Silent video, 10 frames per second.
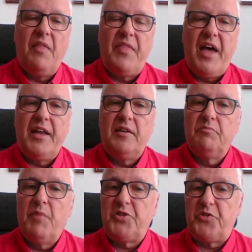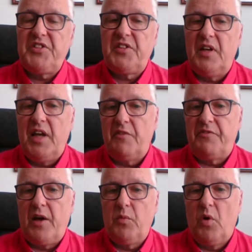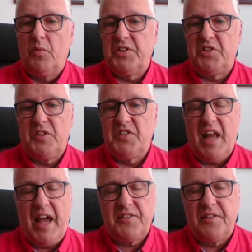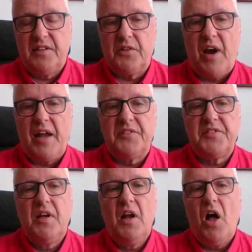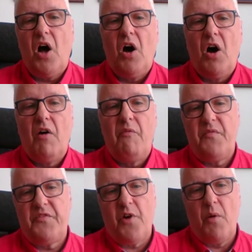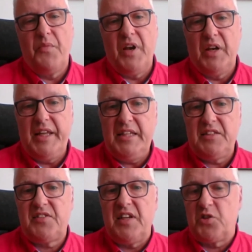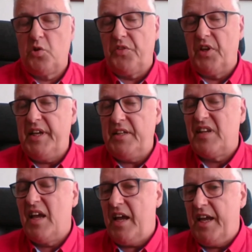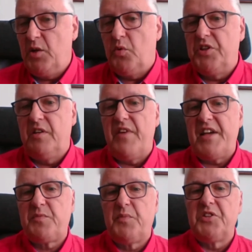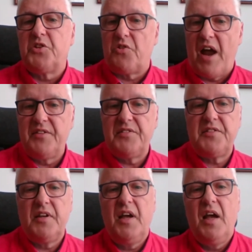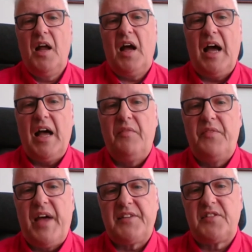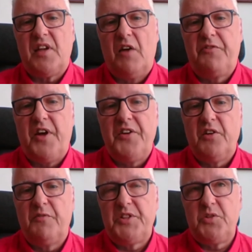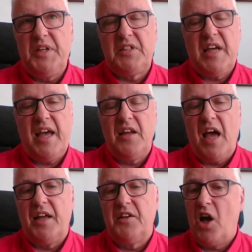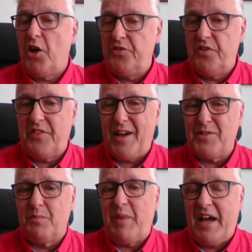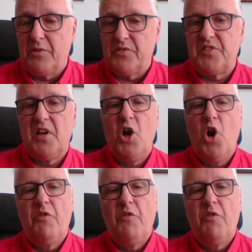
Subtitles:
And then most recently, I found one which is an excellent grant from the Leeds. It's called the Leeds Inward Investment Grant. And that's a fund of between £10,000 and £100,000